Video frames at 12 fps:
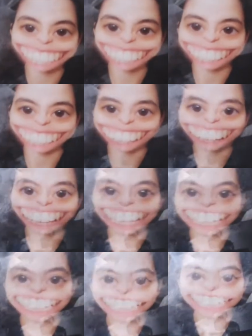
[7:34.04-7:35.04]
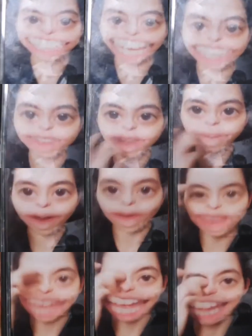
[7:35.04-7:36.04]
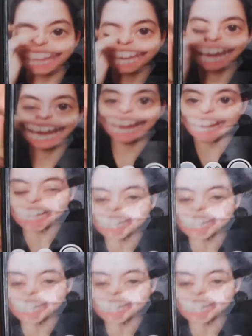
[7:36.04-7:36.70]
can use the augmented